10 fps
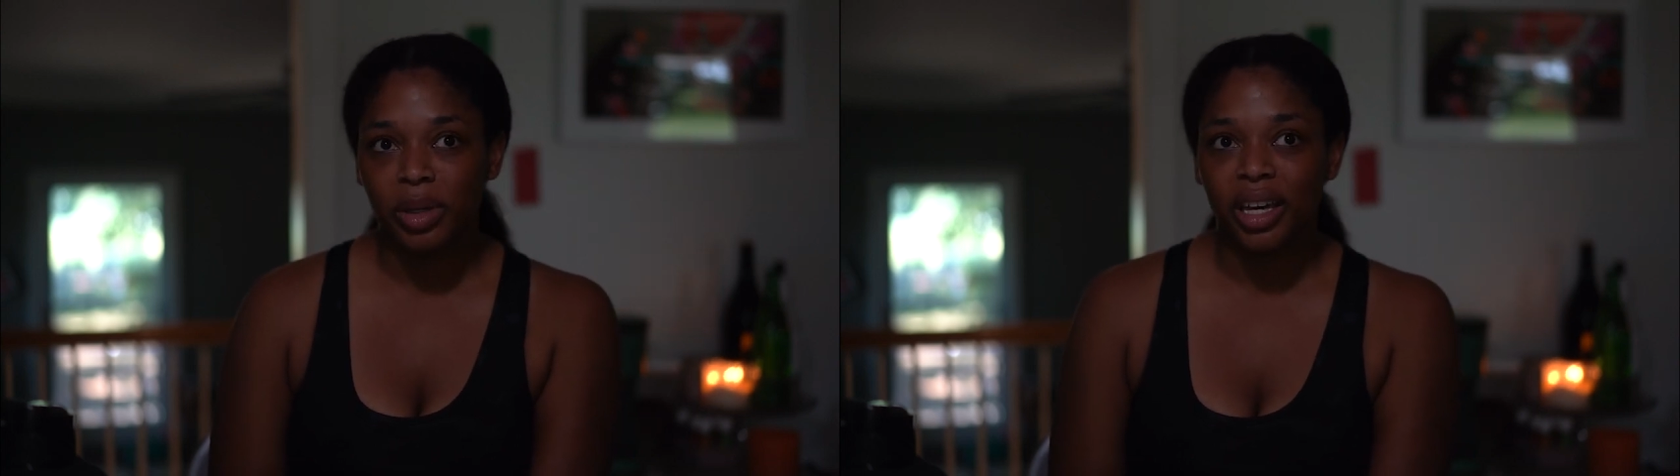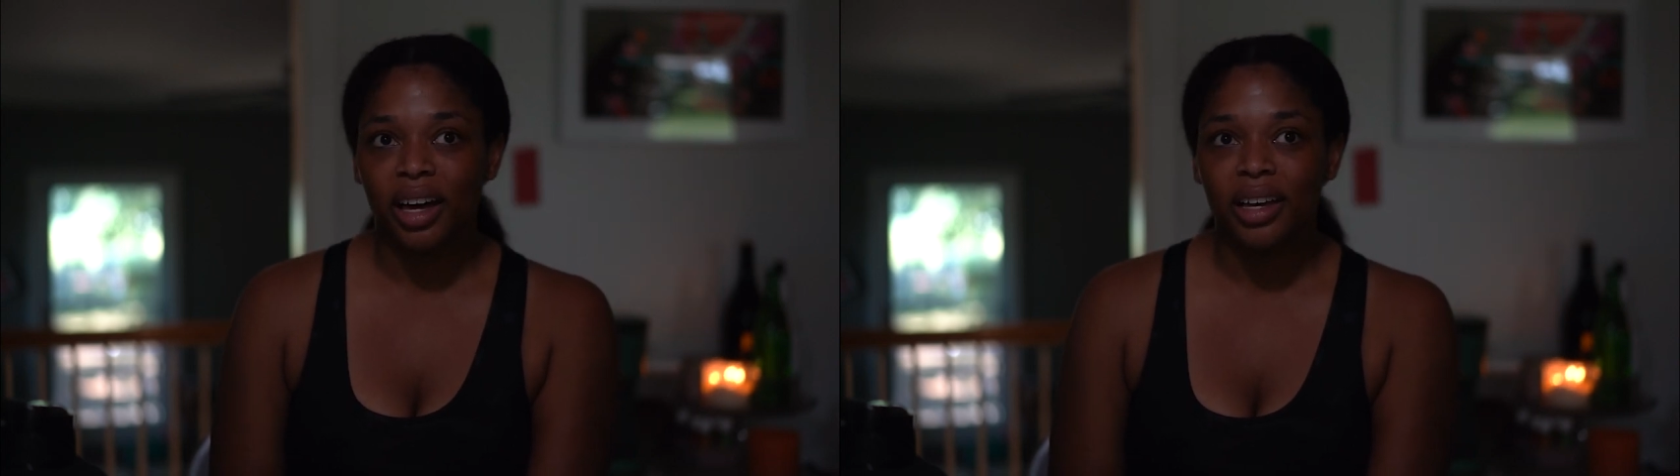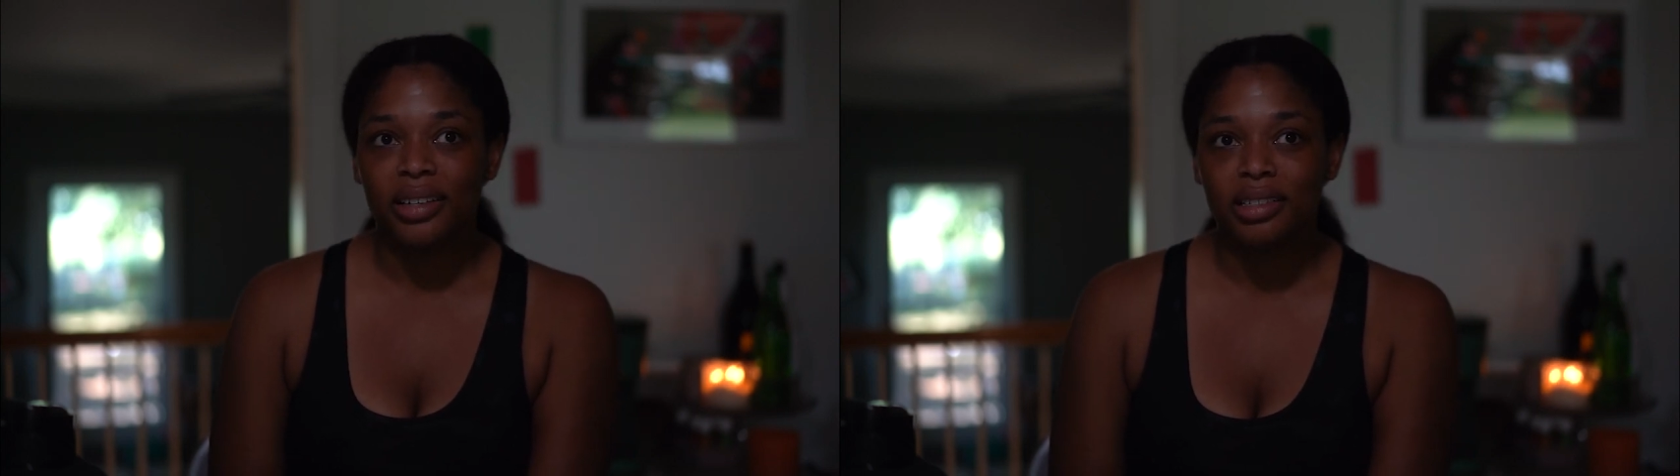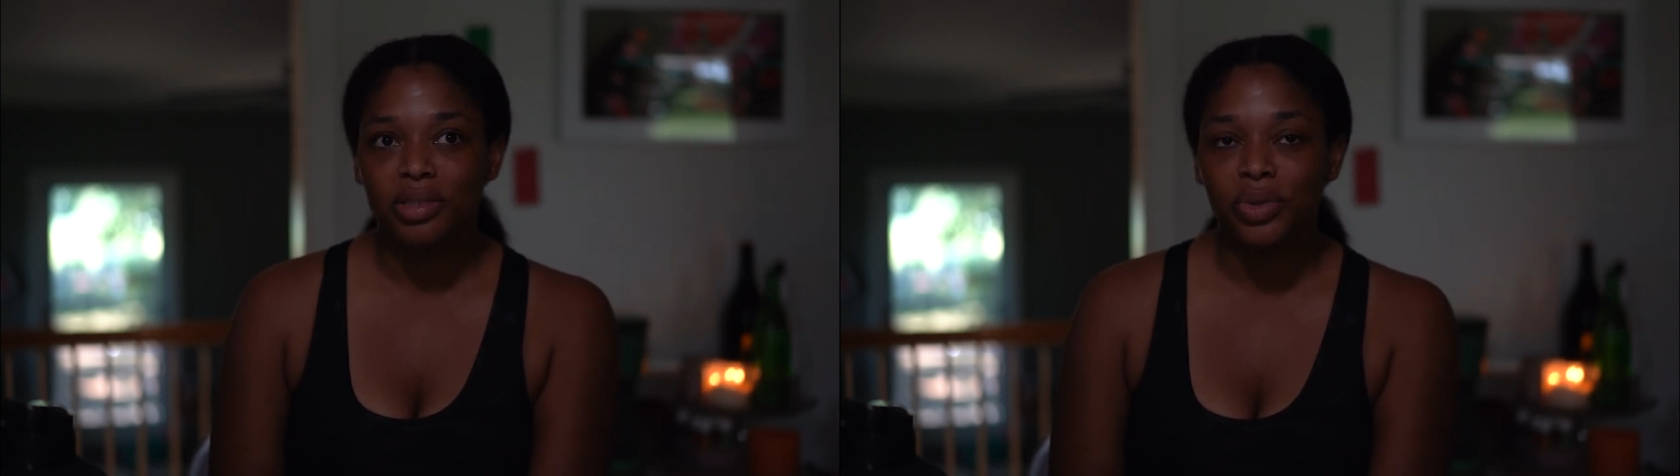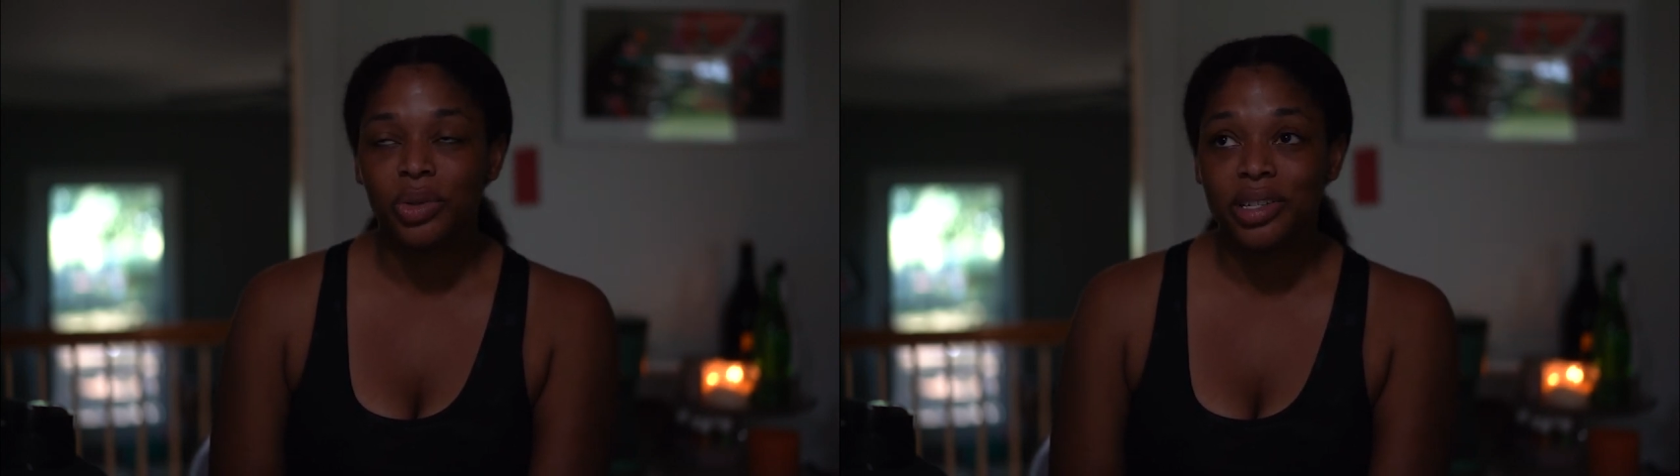
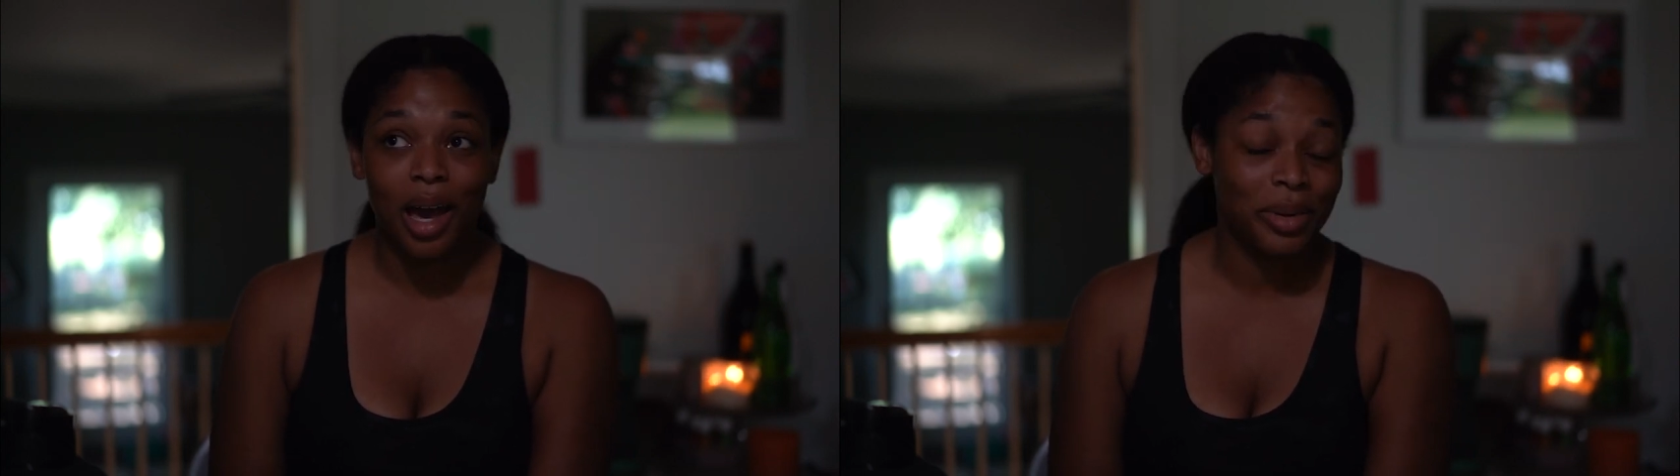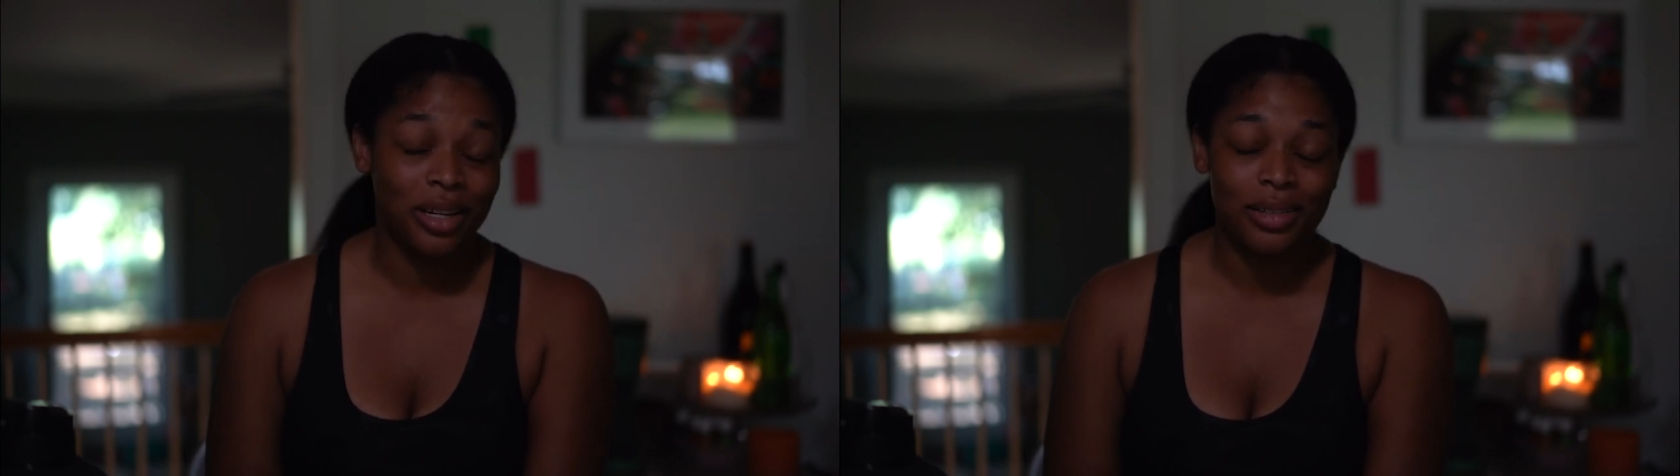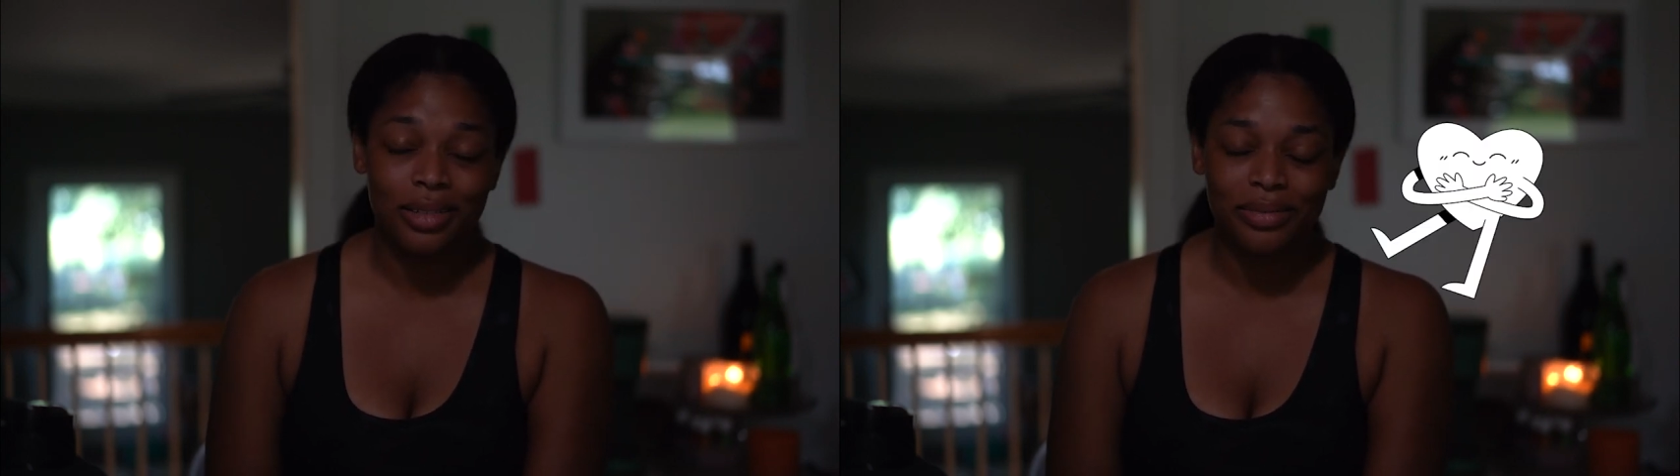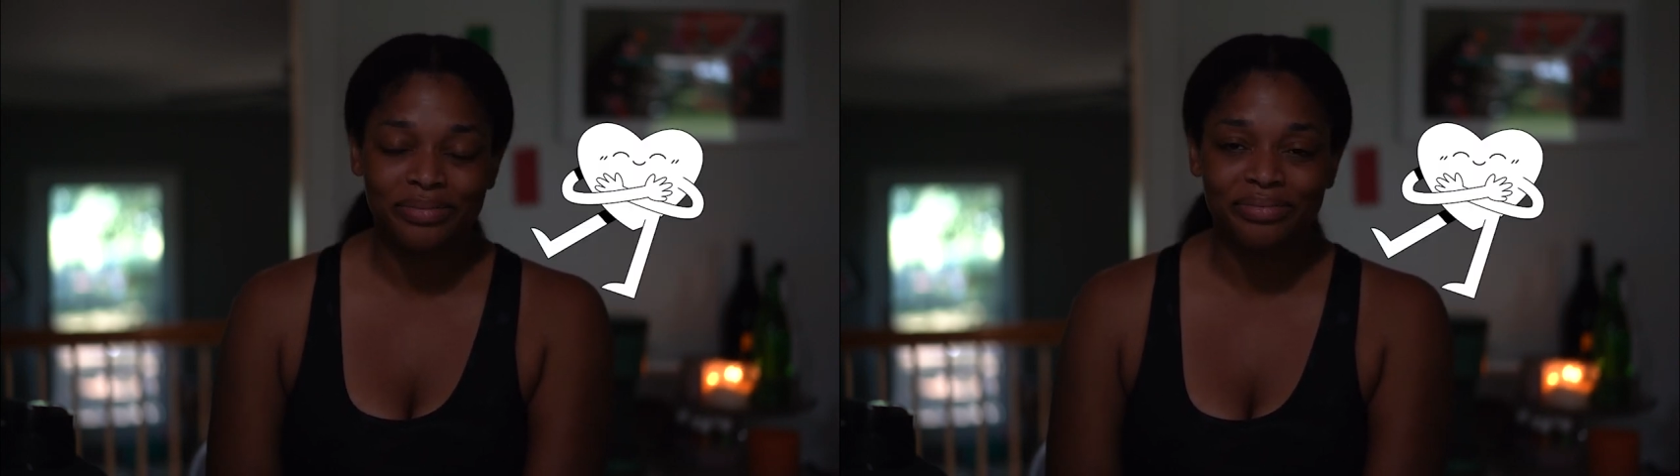because food is happiness.